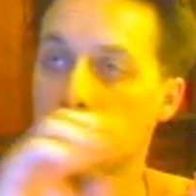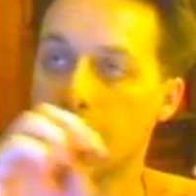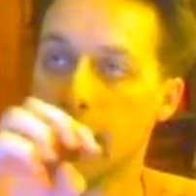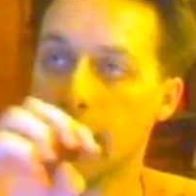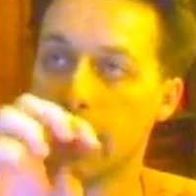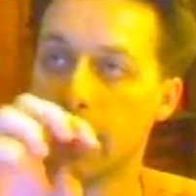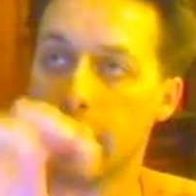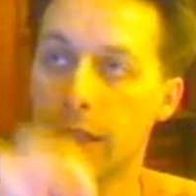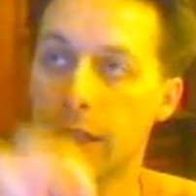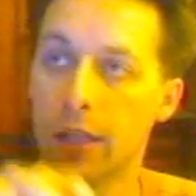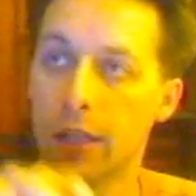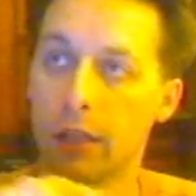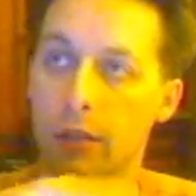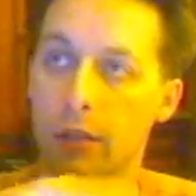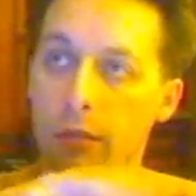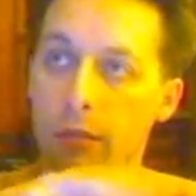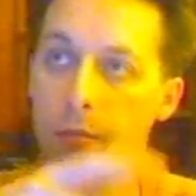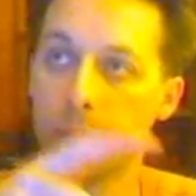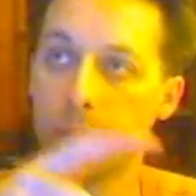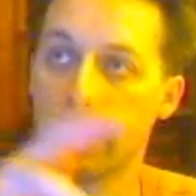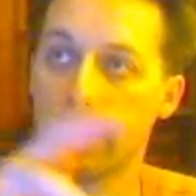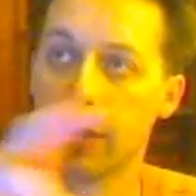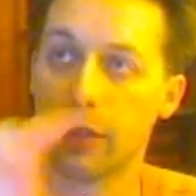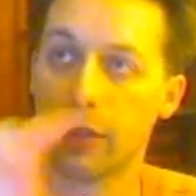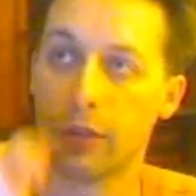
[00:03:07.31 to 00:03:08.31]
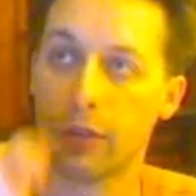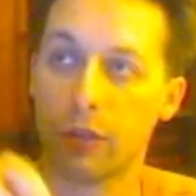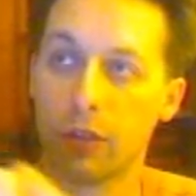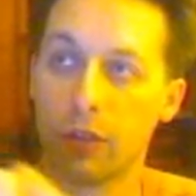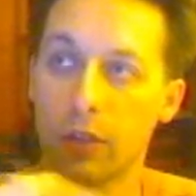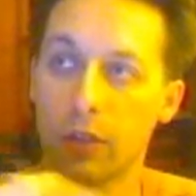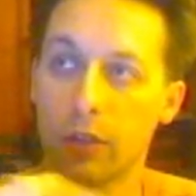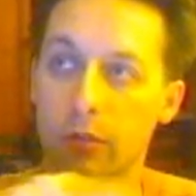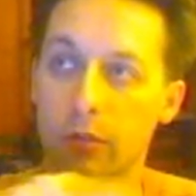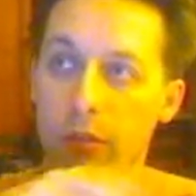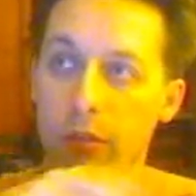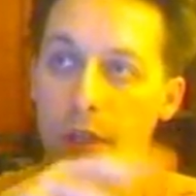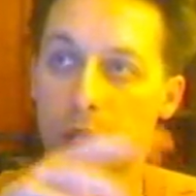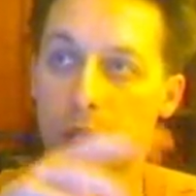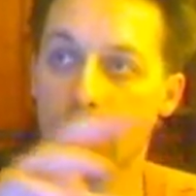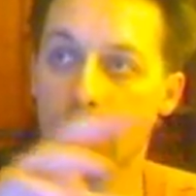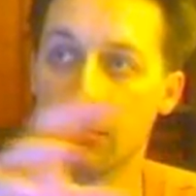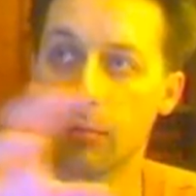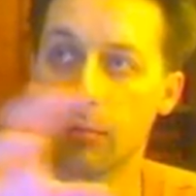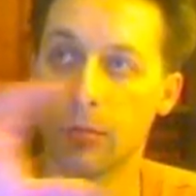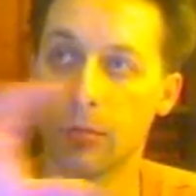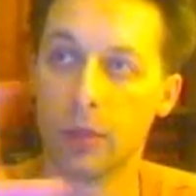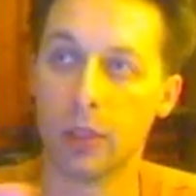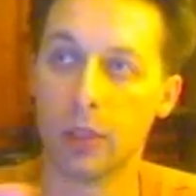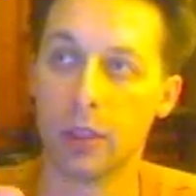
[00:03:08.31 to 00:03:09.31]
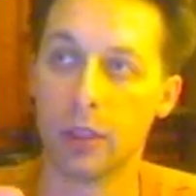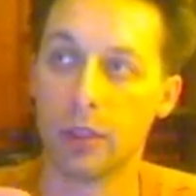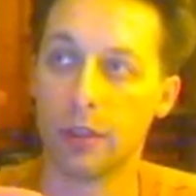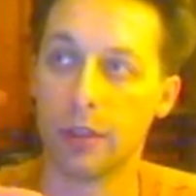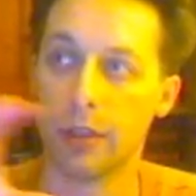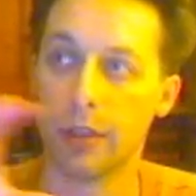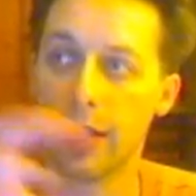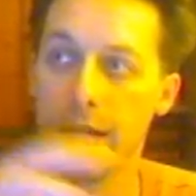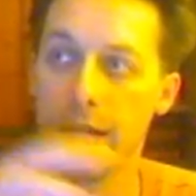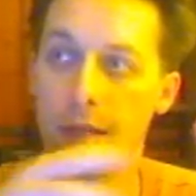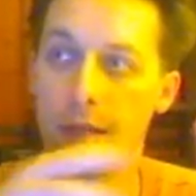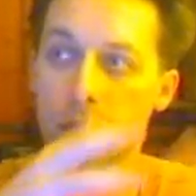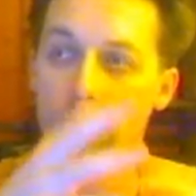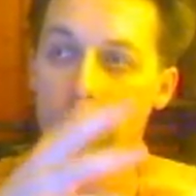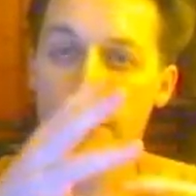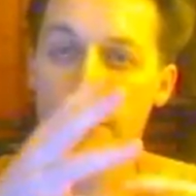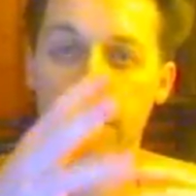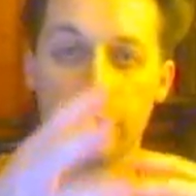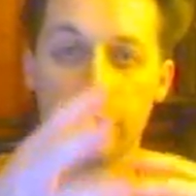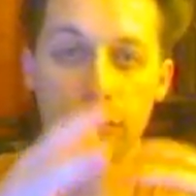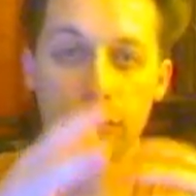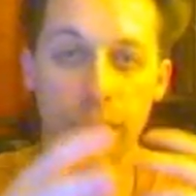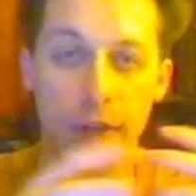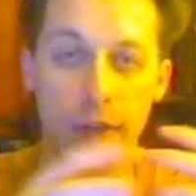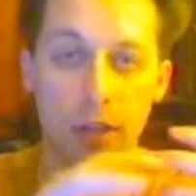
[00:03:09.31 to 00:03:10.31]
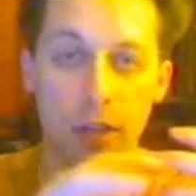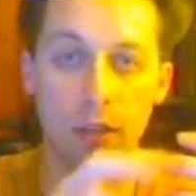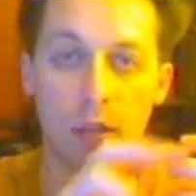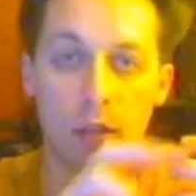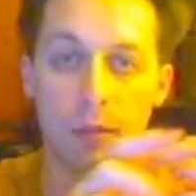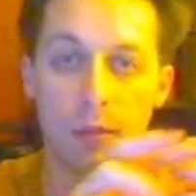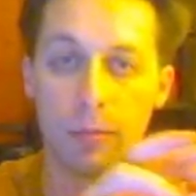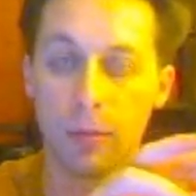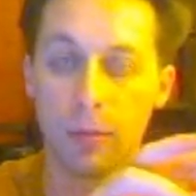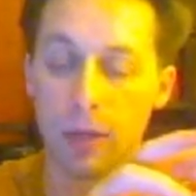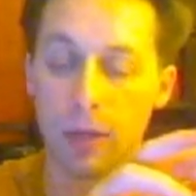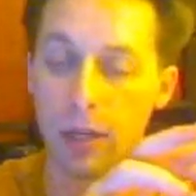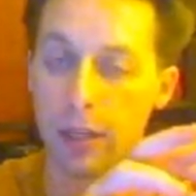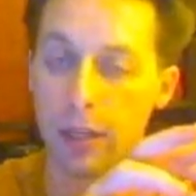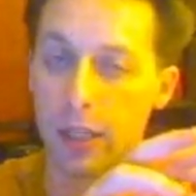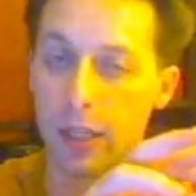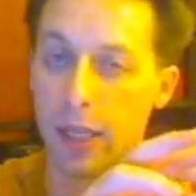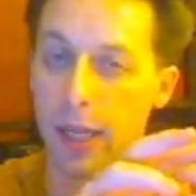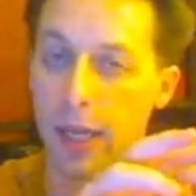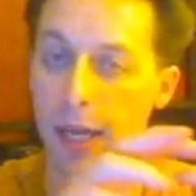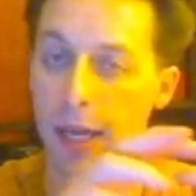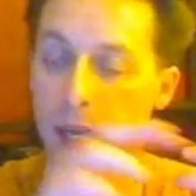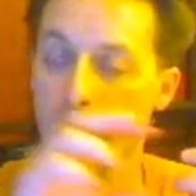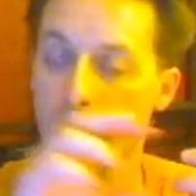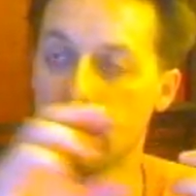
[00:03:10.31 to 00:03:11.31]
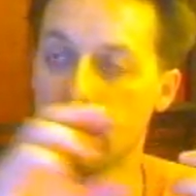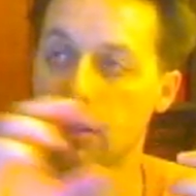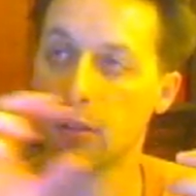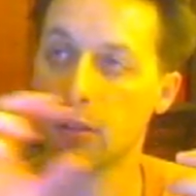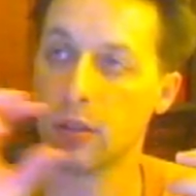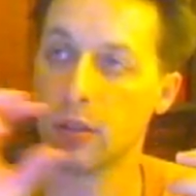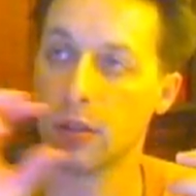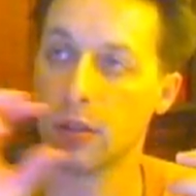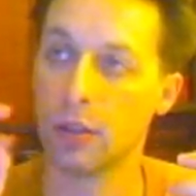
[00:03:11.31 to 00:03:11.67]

but at the same time not oversell them on the ad,